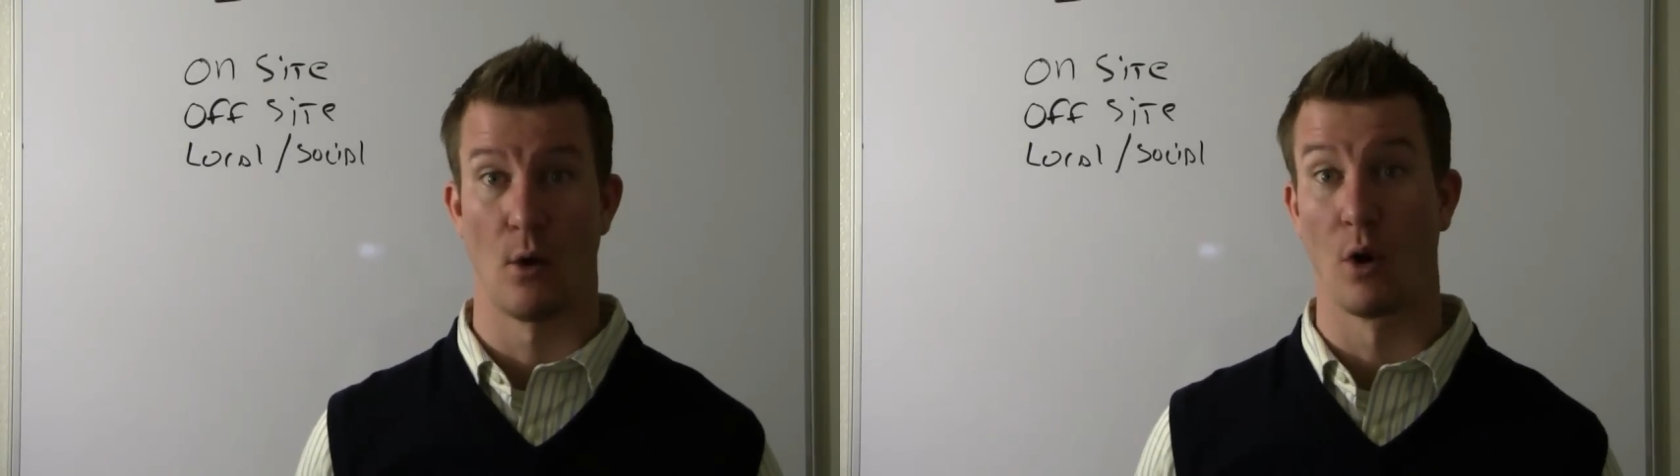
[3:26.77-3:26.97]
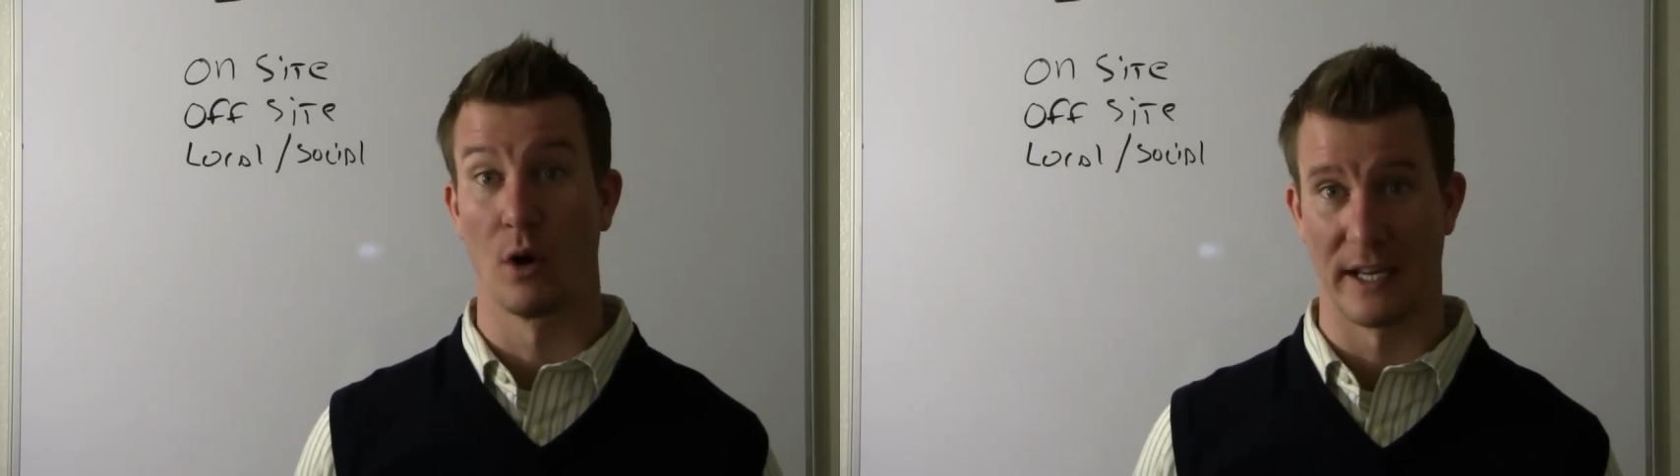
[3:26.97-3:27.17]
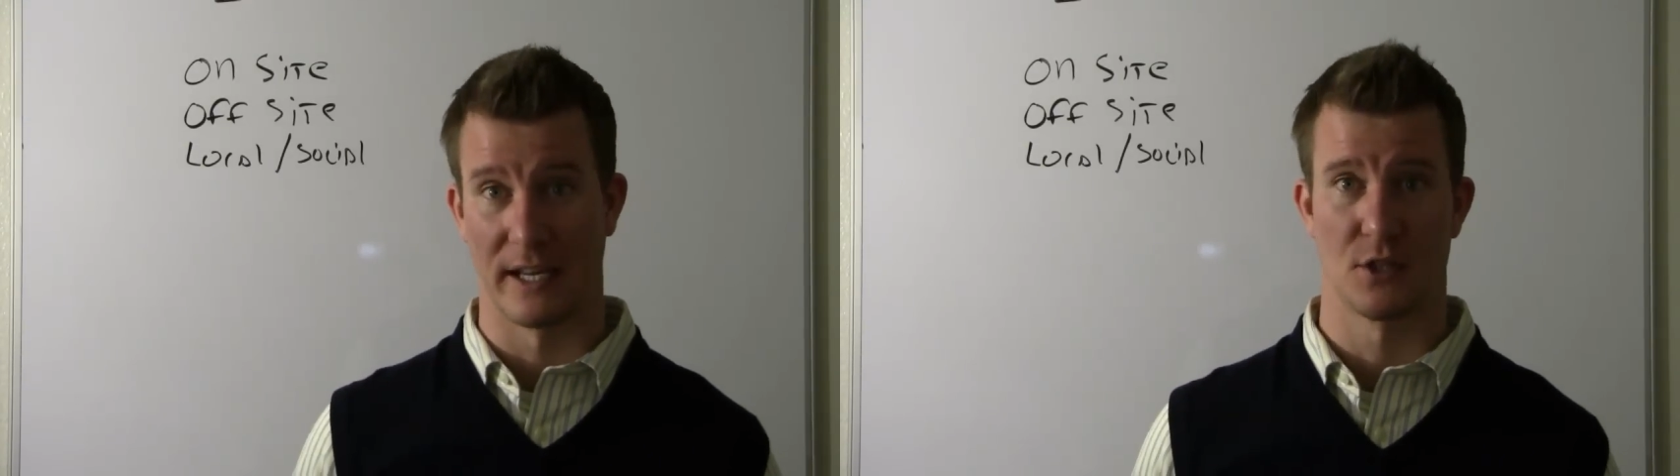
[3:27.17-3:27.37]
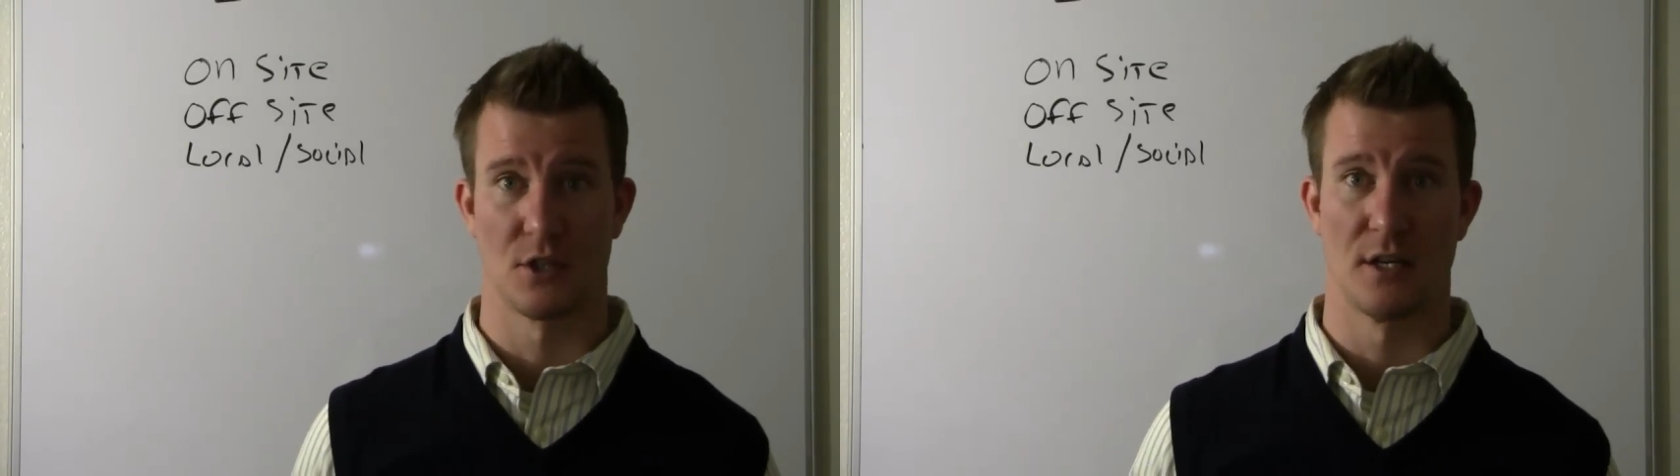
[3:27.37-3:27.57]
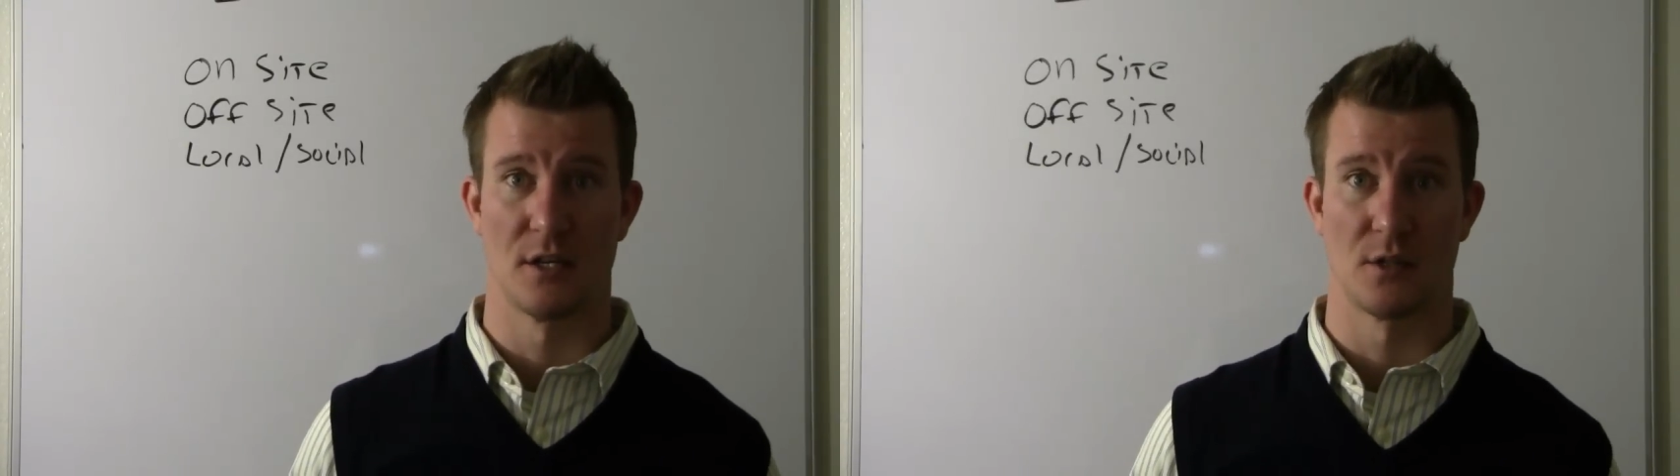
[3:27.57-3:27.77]
or link
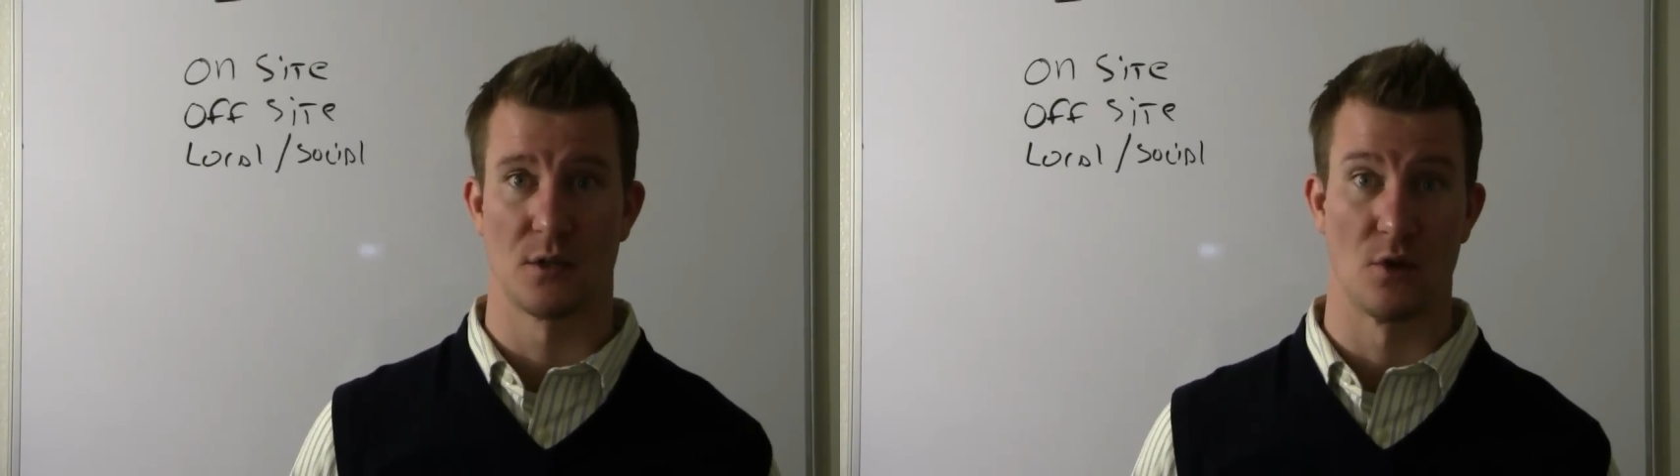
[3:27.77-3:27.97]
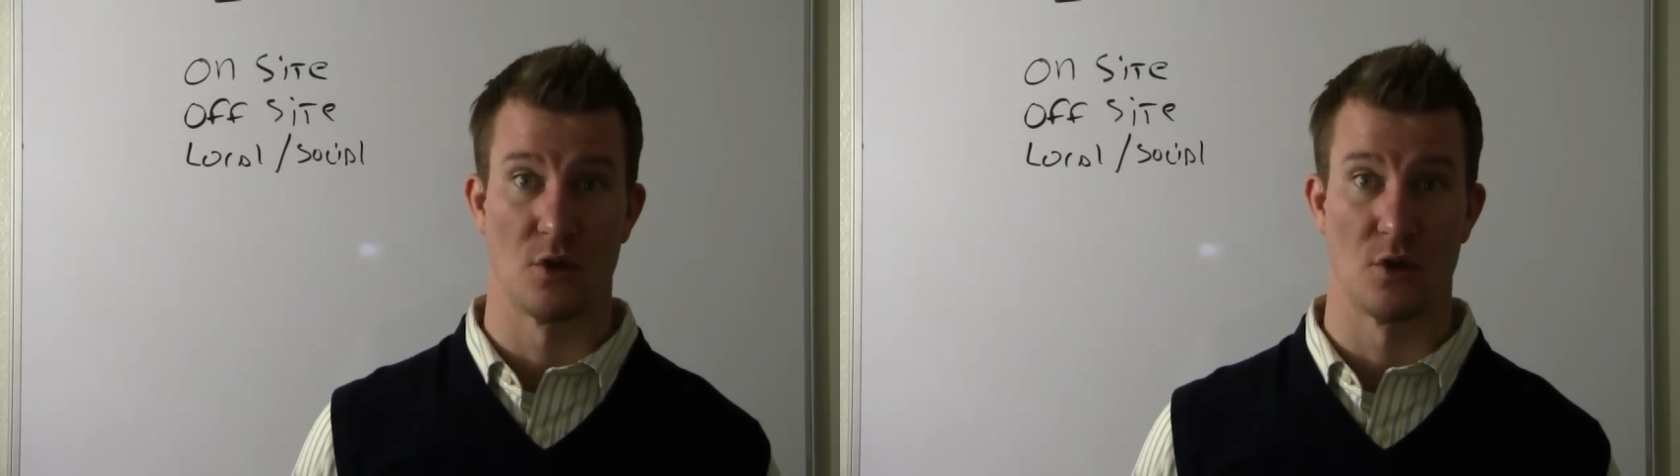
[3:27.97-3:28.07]
exchanges or